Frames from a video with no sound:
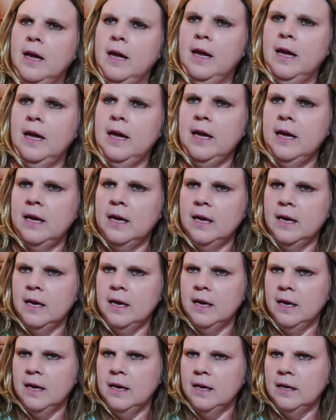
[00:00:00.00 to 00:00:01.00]

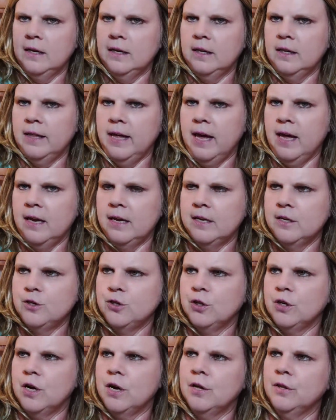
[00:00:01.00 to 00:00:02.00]
And that is your
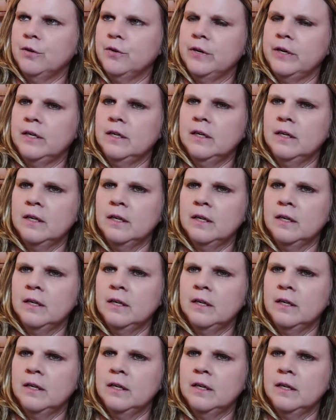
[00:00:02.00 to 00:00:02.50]
coloring.